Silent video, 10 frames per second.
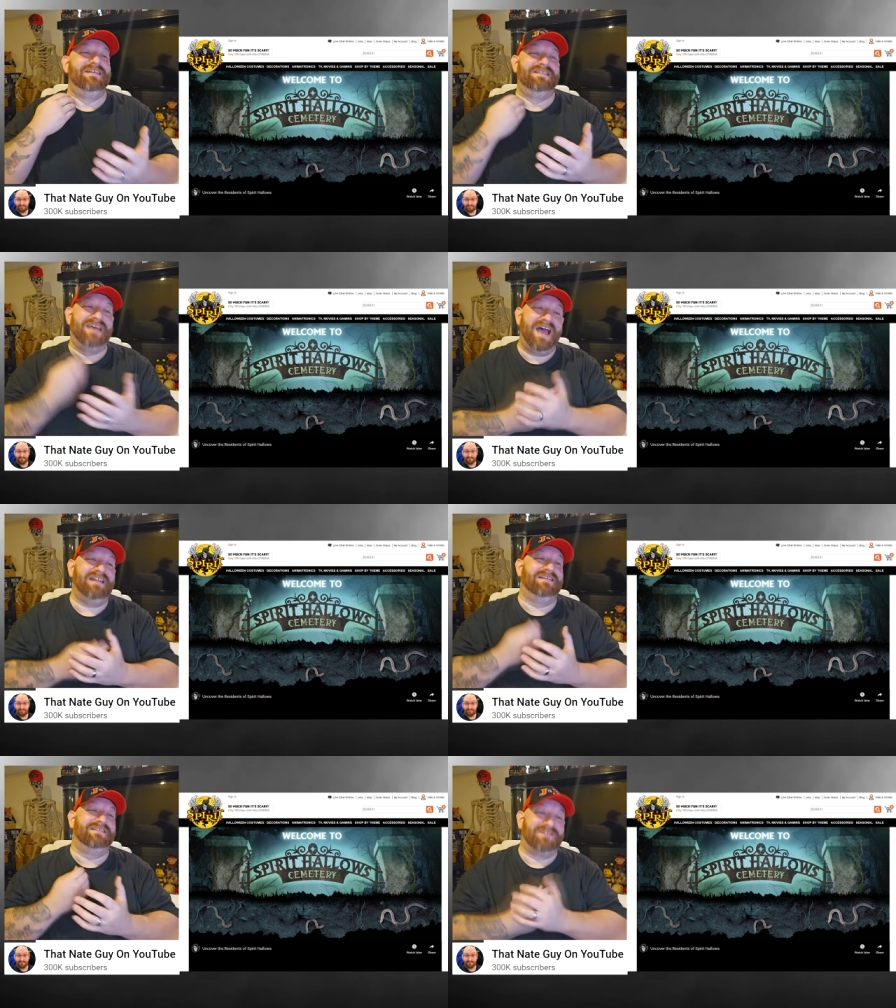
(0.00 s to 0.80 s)

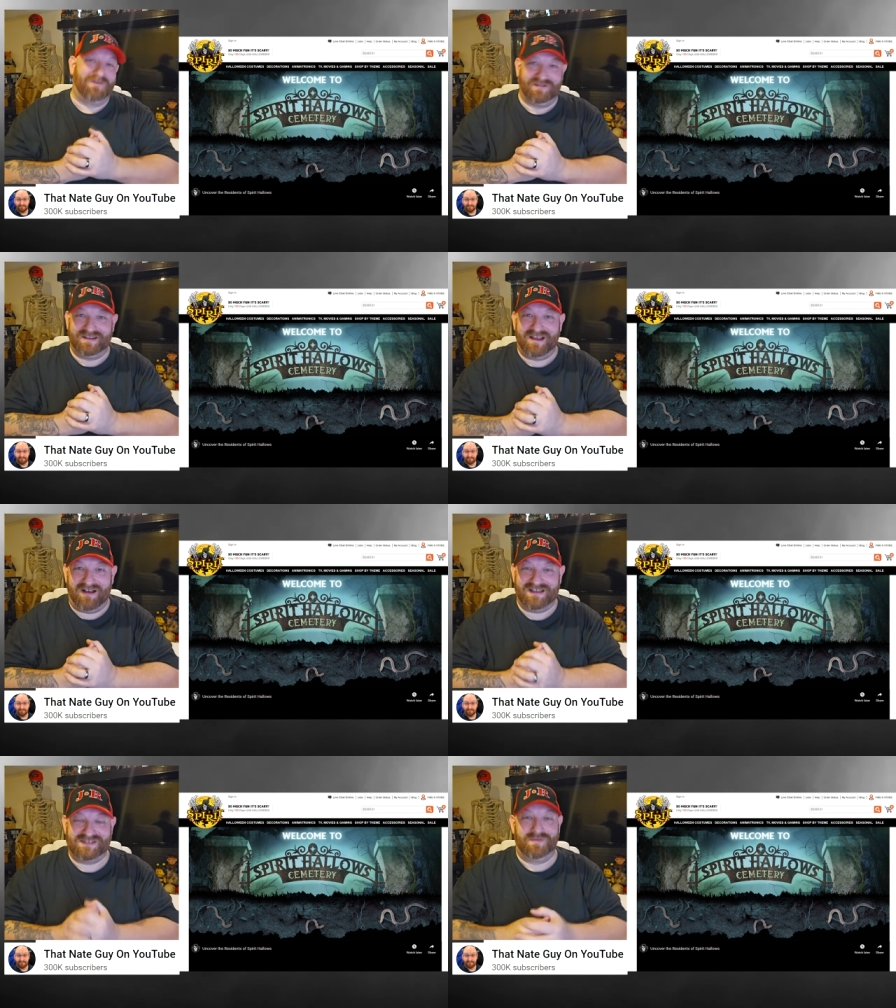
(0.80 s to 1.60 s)
That is totally
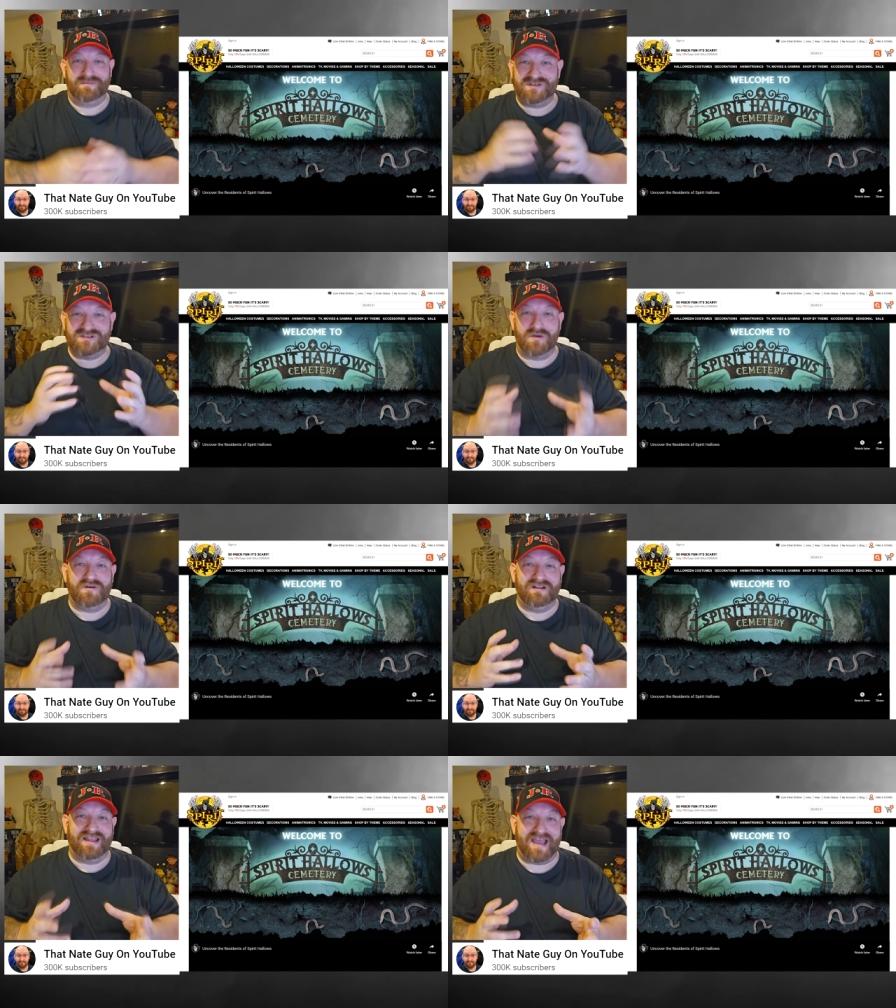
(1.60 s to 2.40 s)
awesome. I'm so
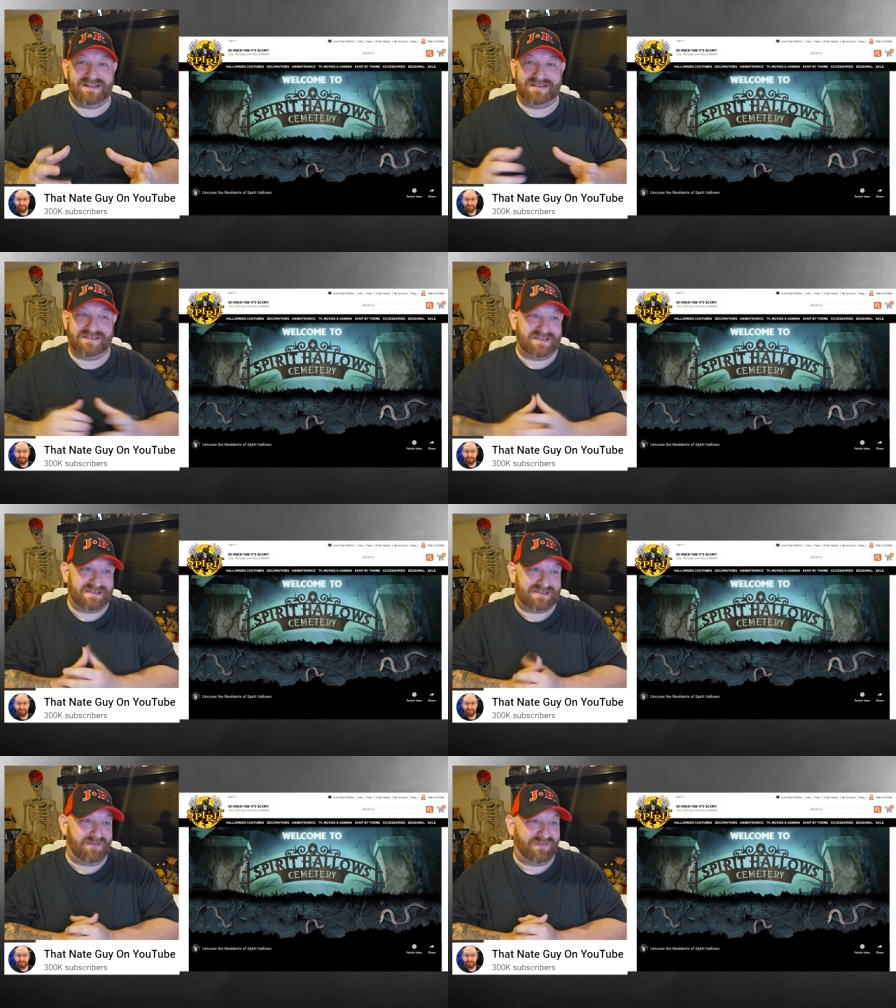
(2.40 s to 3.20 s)
glad to see
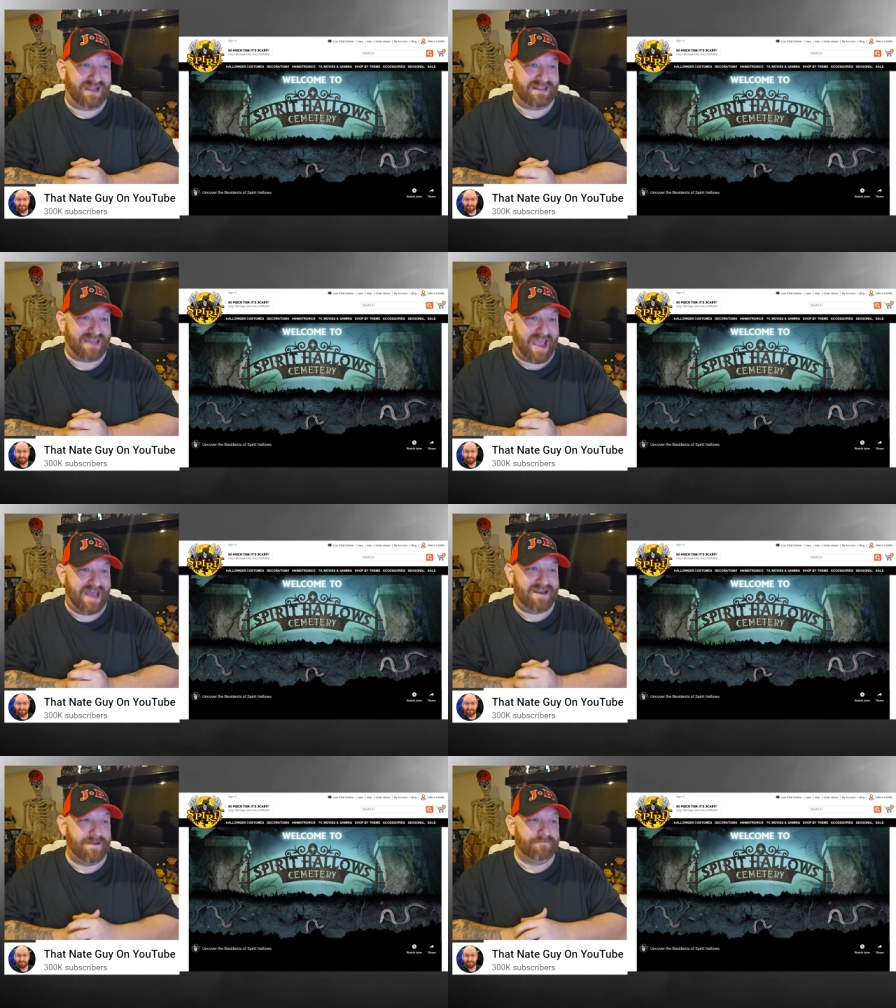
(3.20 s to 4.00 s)
stuff like
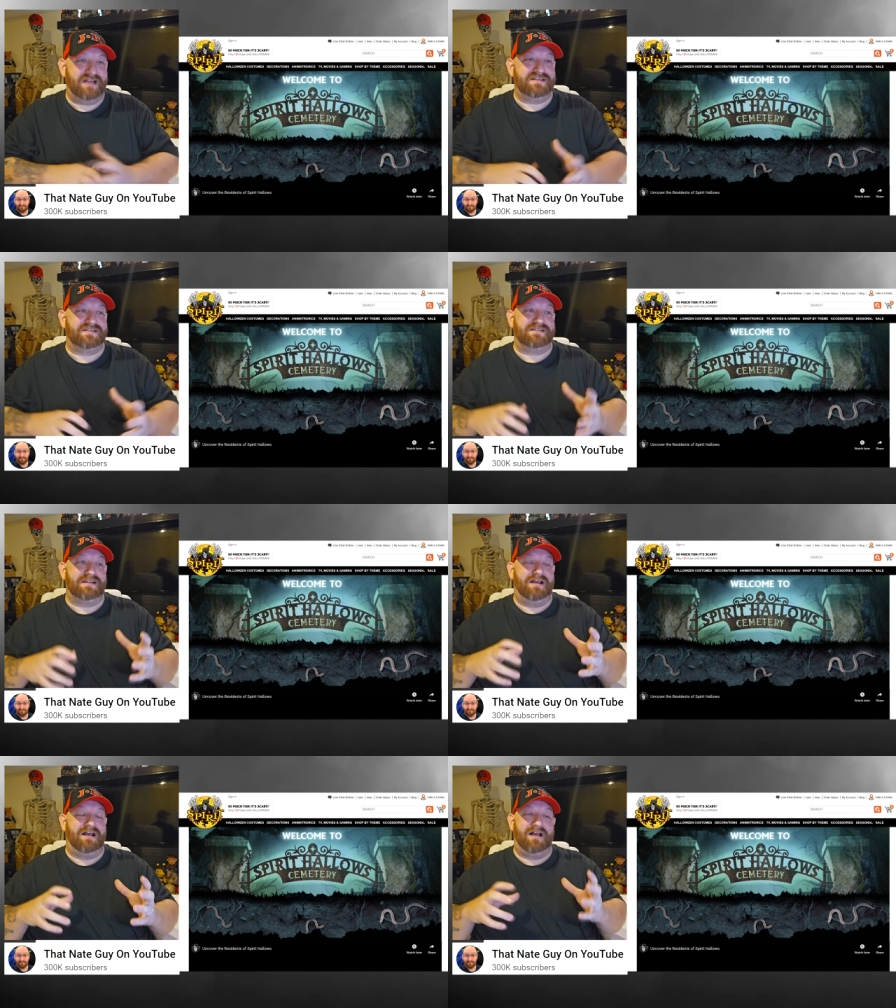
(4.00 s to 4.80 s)
that. I just
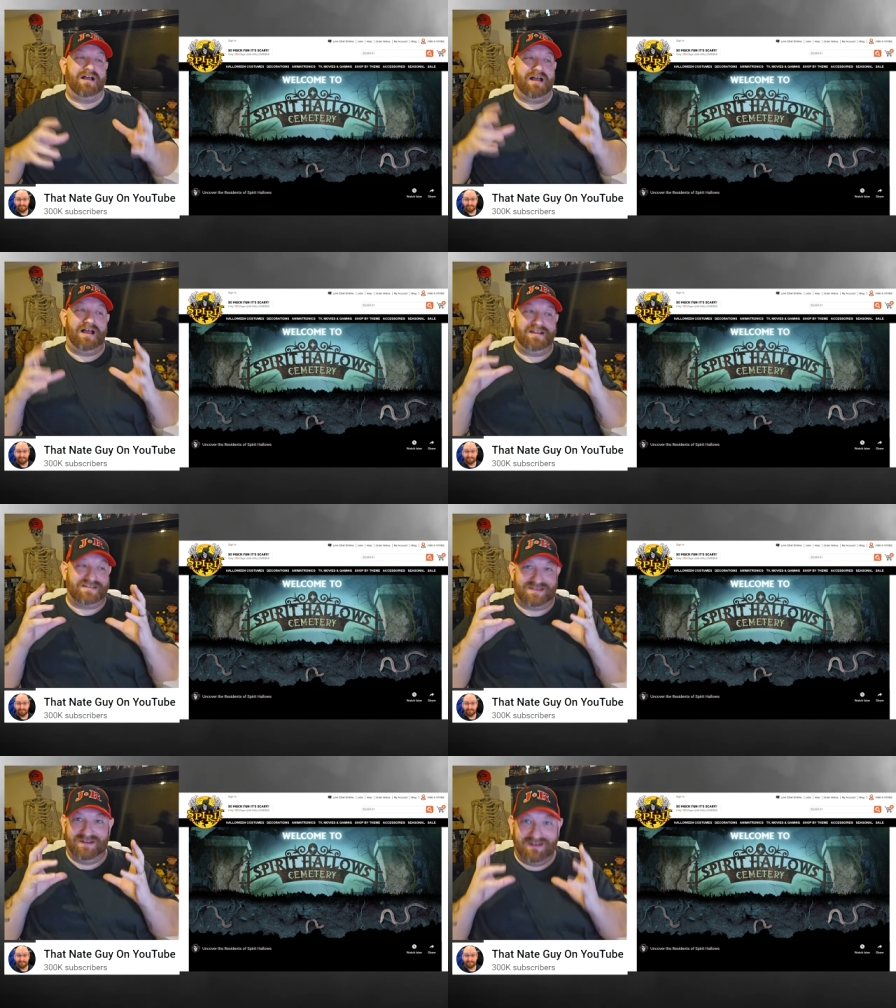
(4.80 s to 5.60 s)

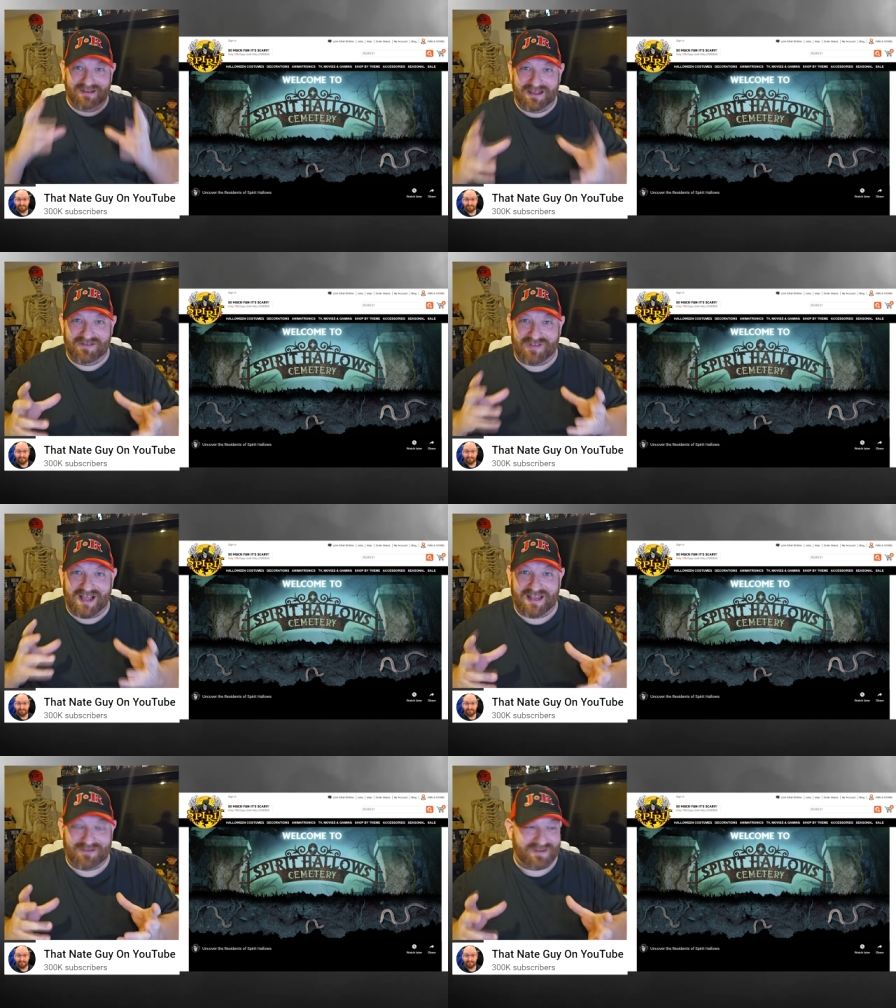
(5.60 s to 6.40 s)
love
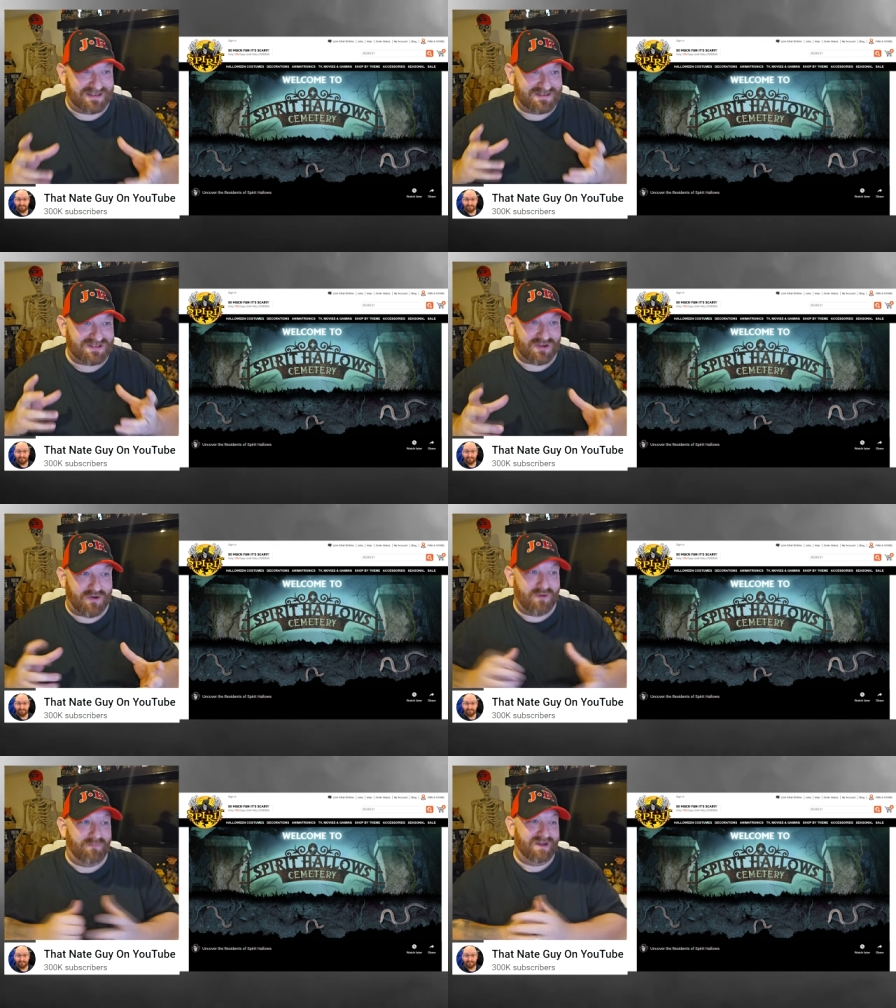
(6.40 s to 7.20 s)
Halloween
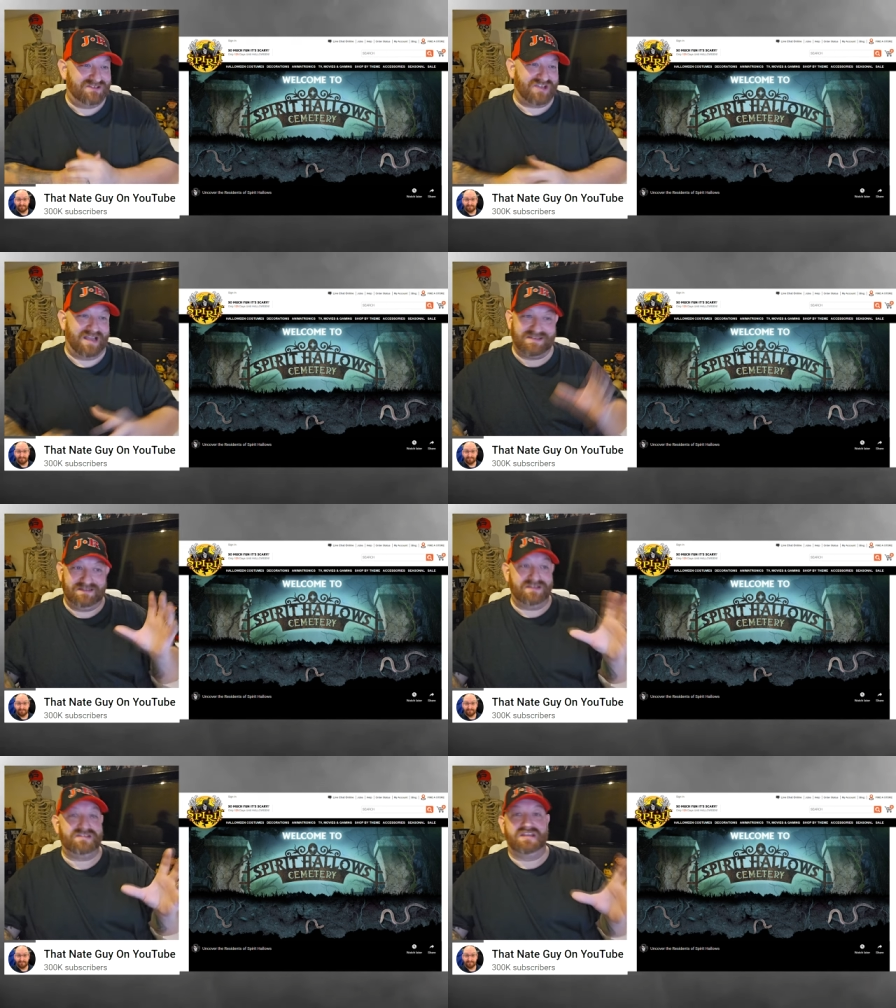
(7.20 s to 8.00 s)
so much, guys,
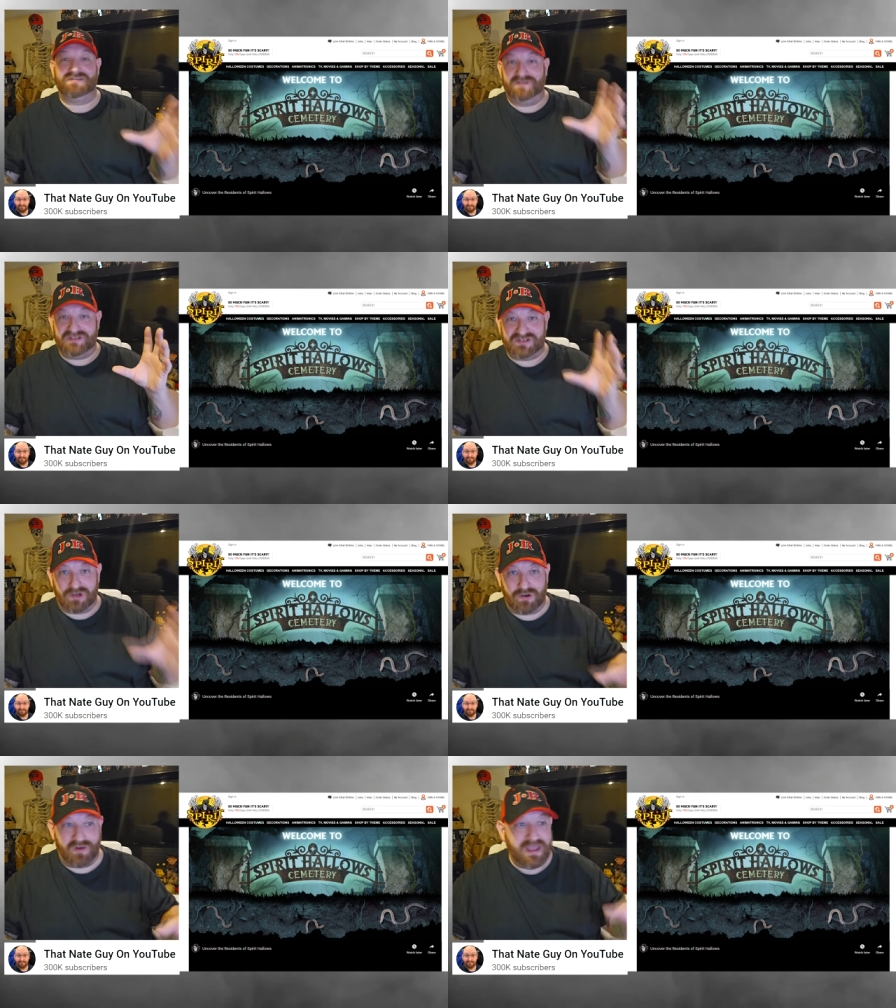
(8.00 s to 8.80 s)
and this gets me
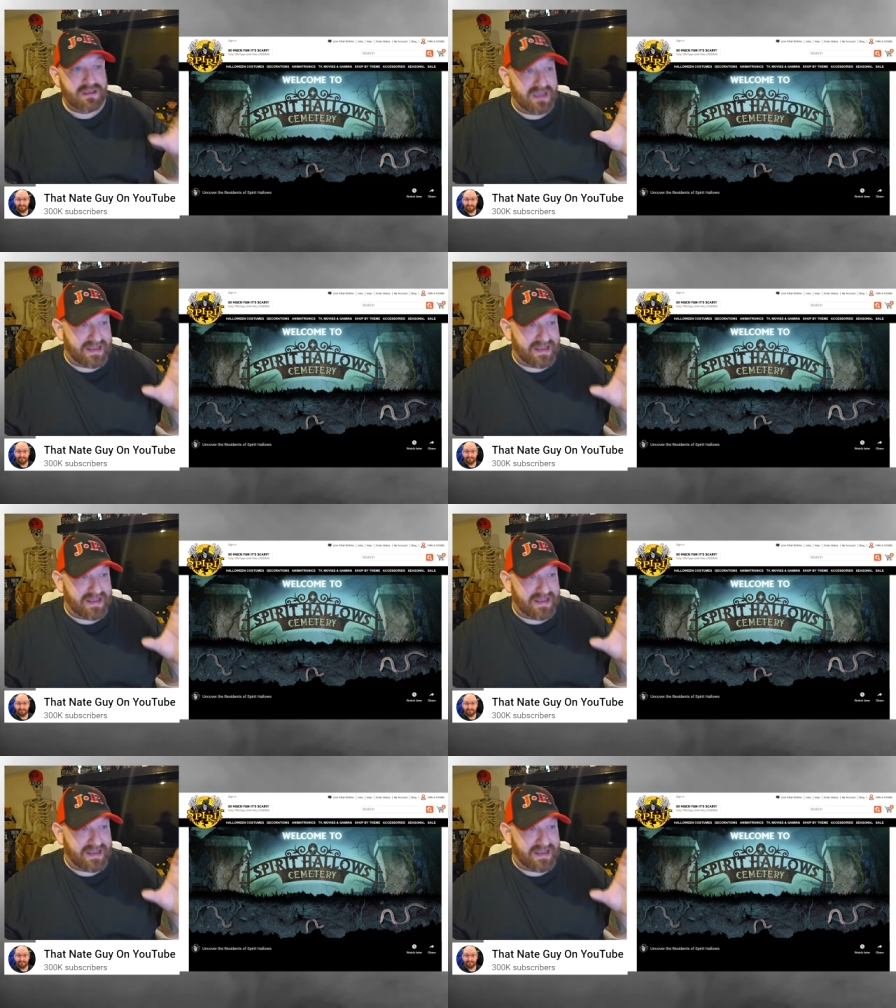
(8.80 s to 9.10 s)
so